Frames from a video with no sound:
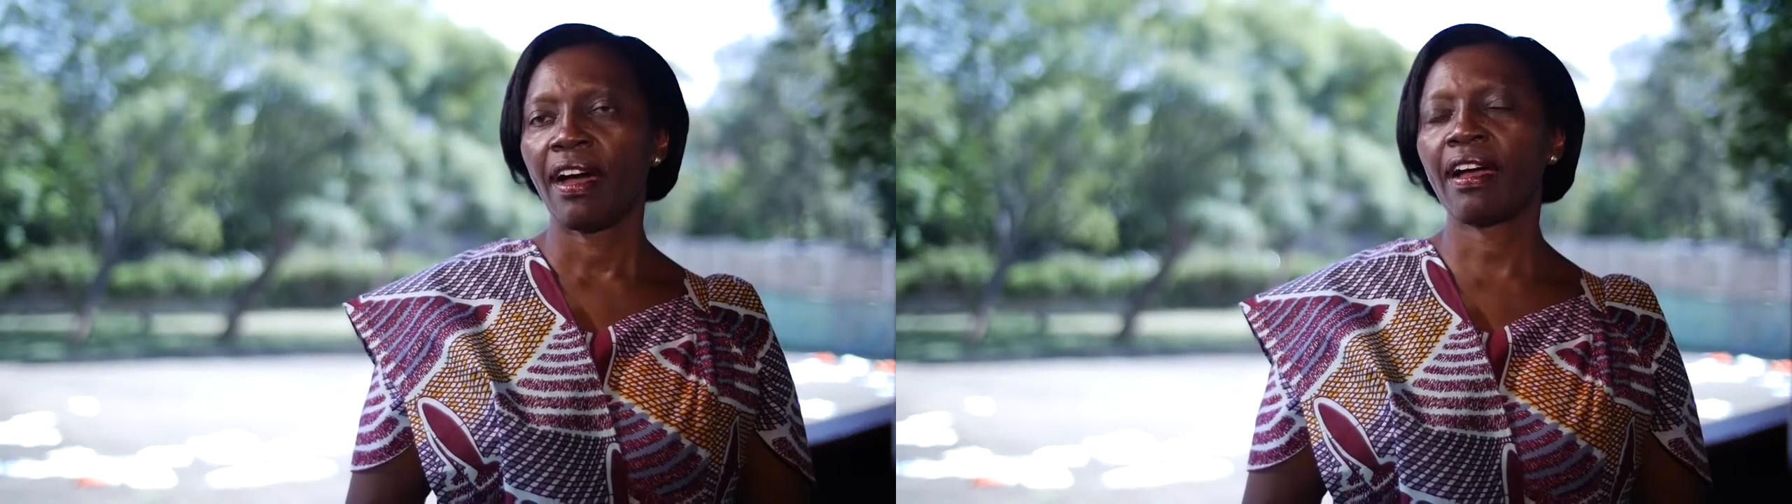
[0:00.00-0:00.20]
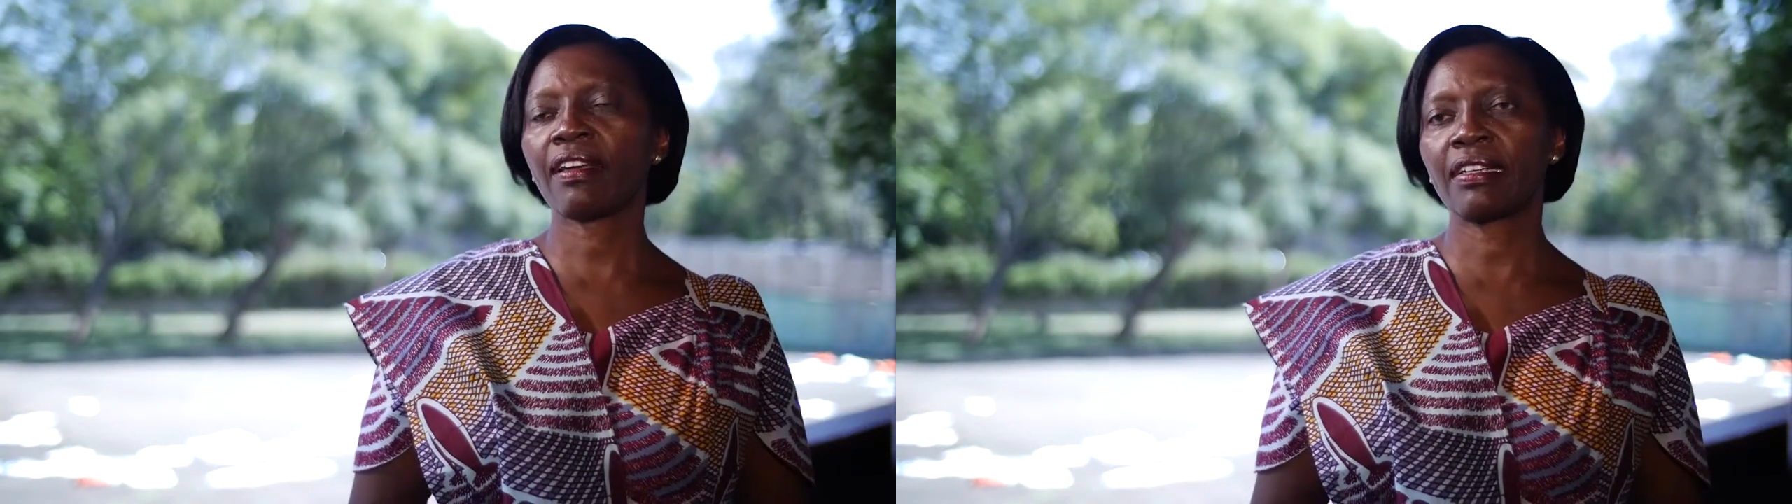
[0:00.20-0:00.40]

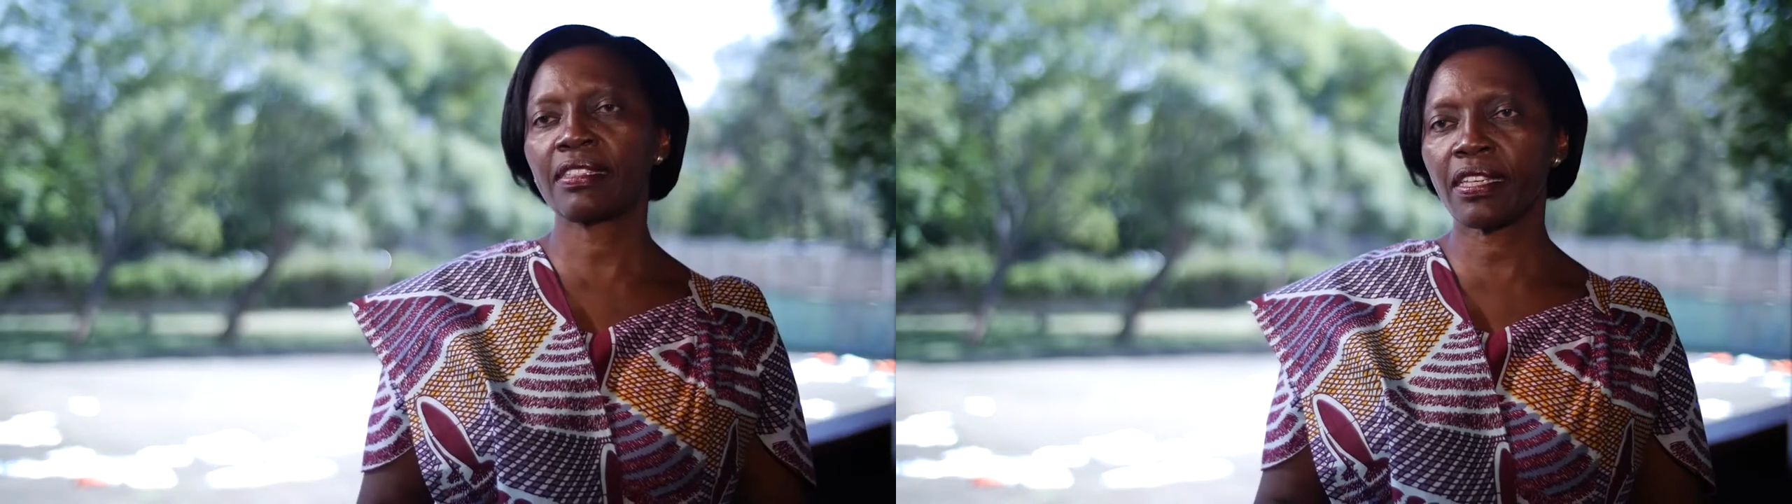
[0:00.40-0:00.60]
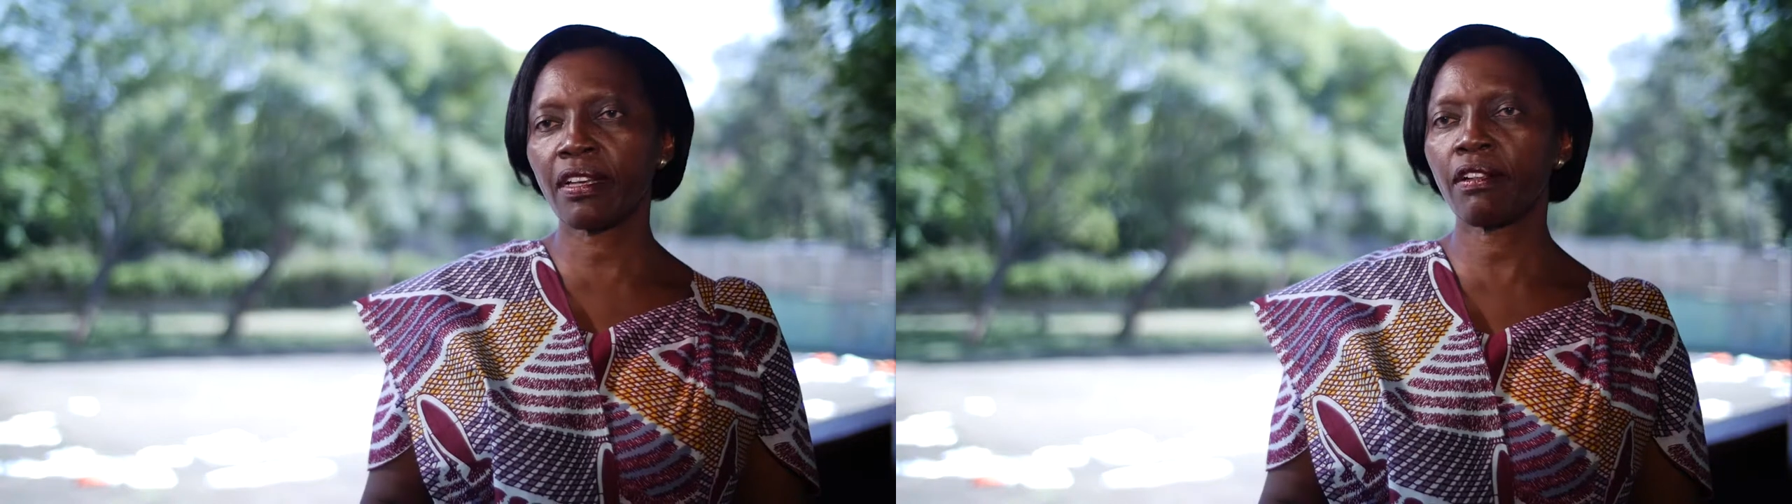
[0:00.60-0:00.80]
I can
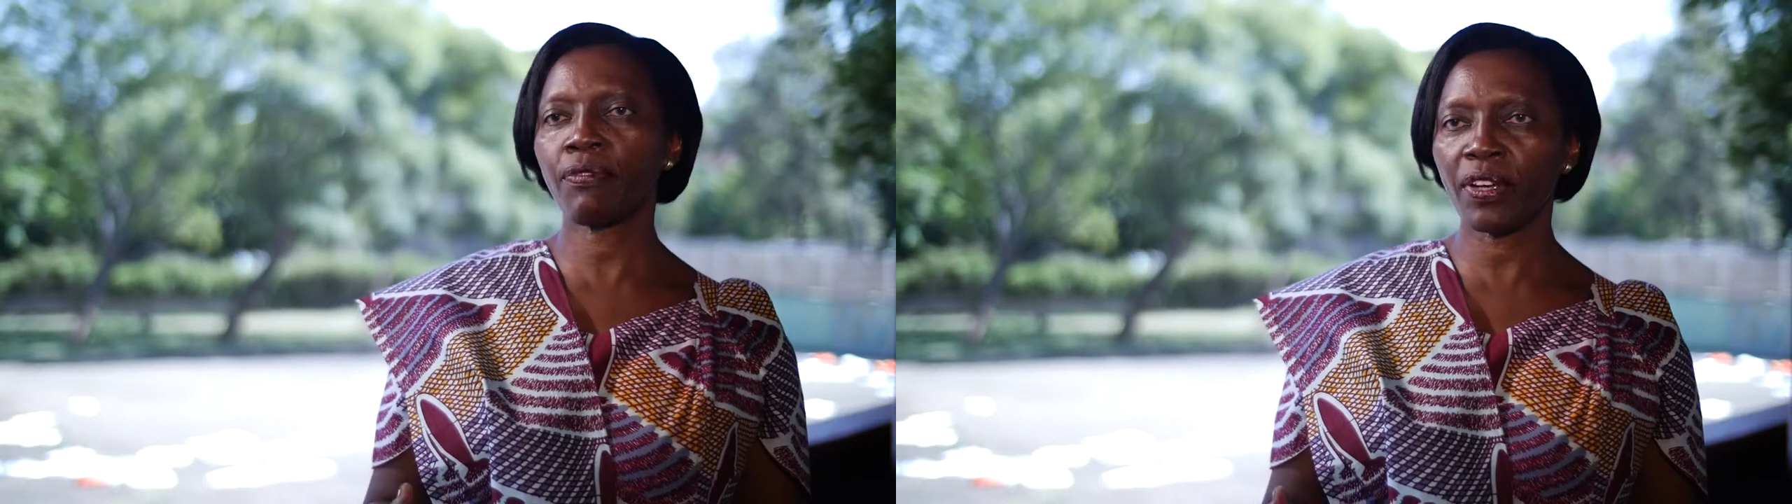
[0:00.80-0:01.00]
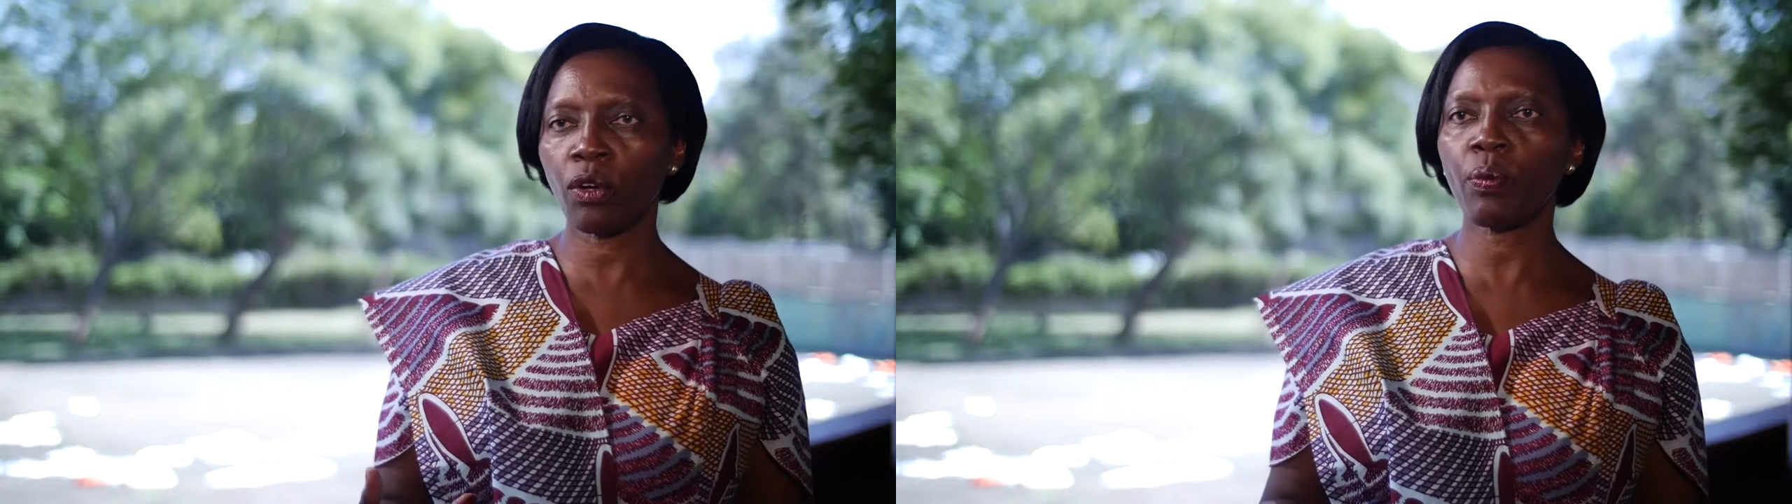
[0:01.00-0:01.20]
tell
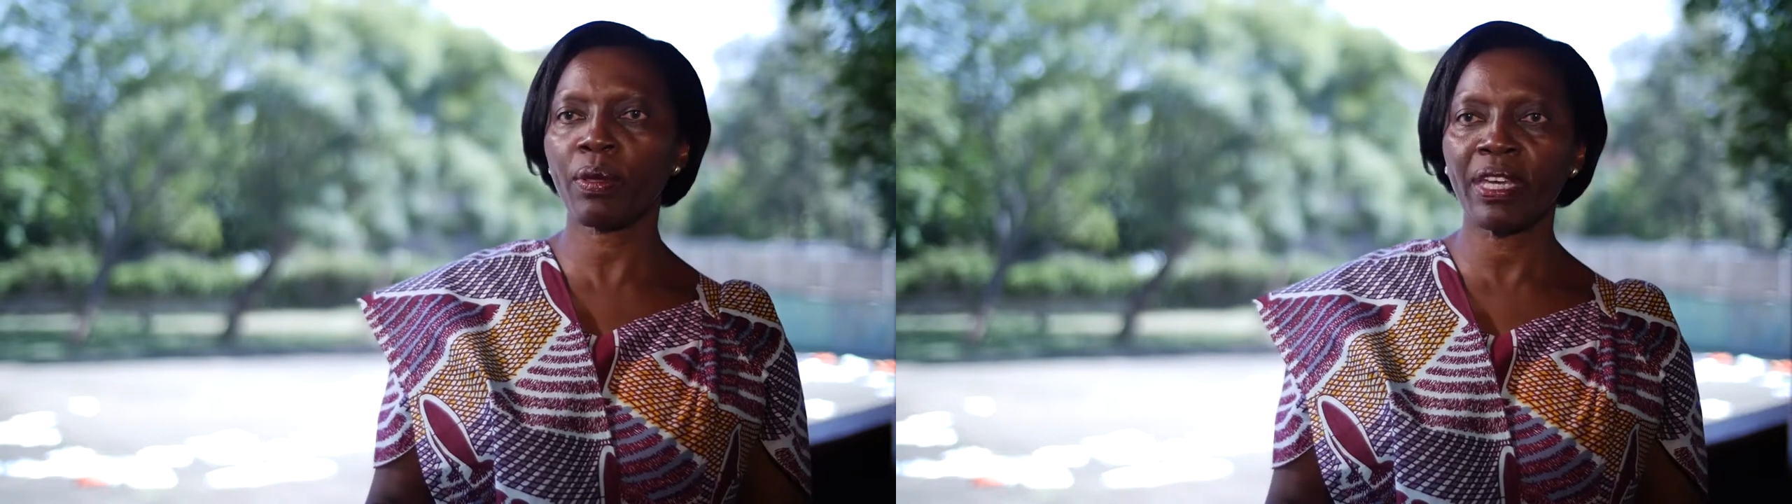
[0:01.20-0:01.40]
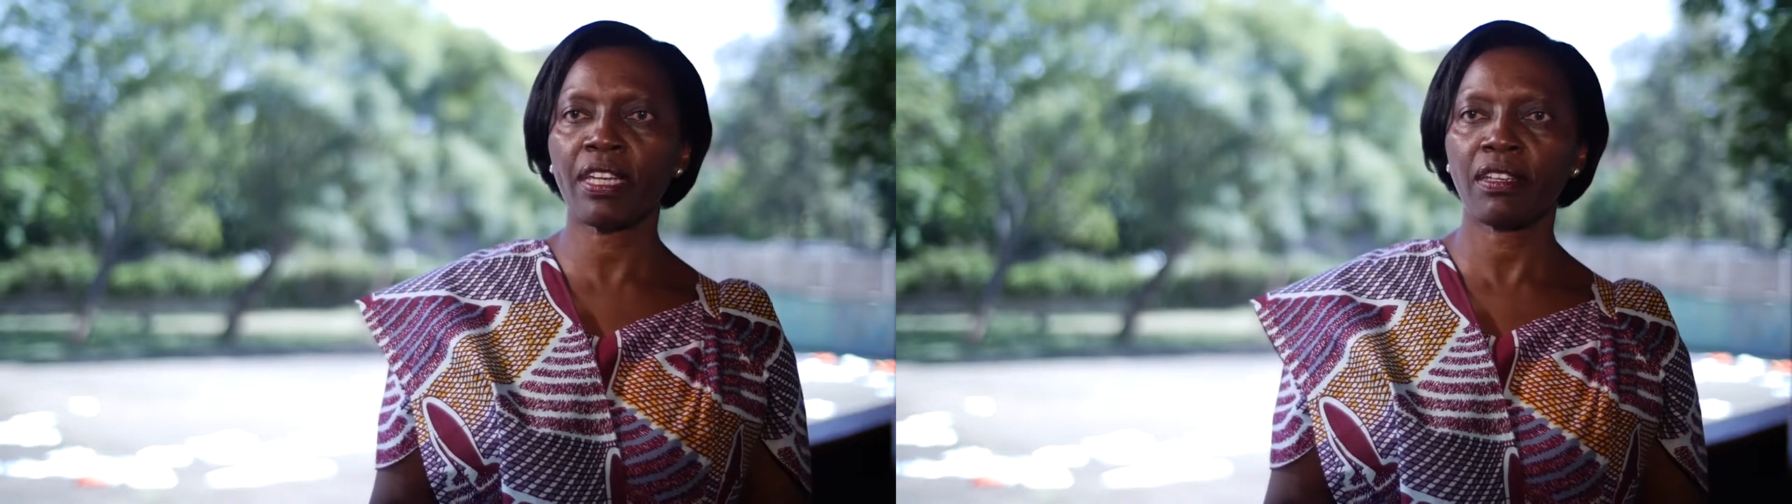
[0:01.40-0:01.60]
fellow
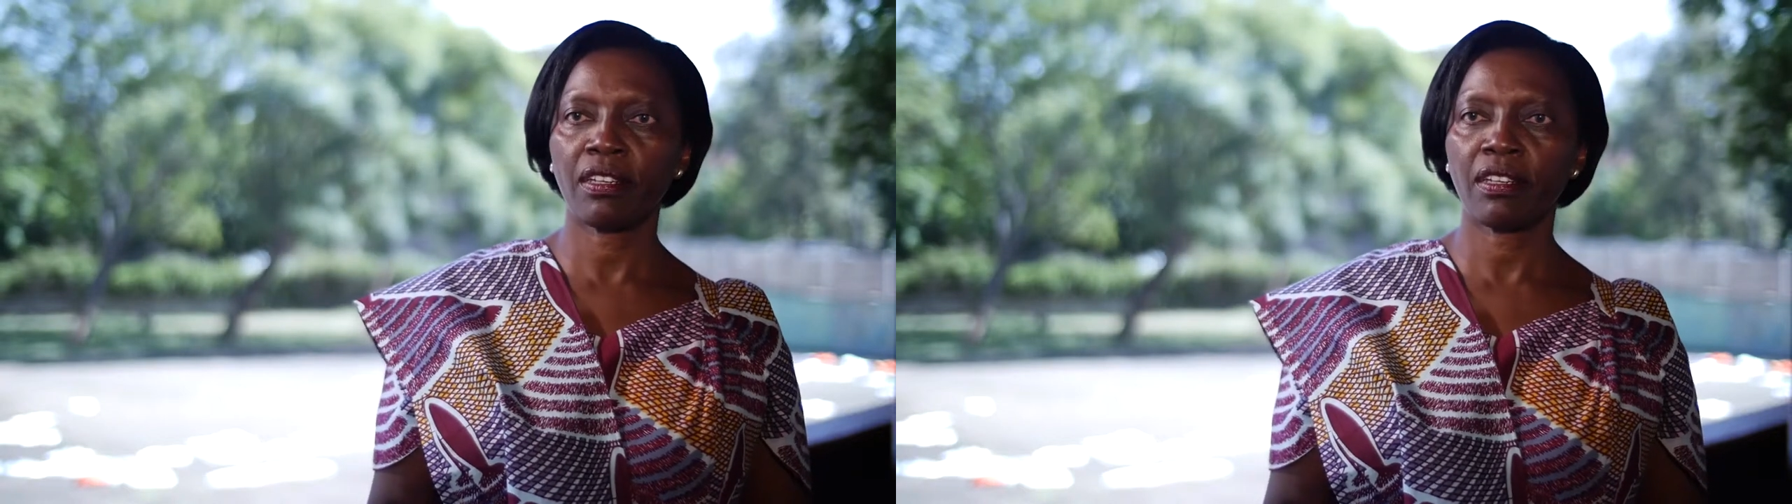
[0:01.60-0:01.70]
women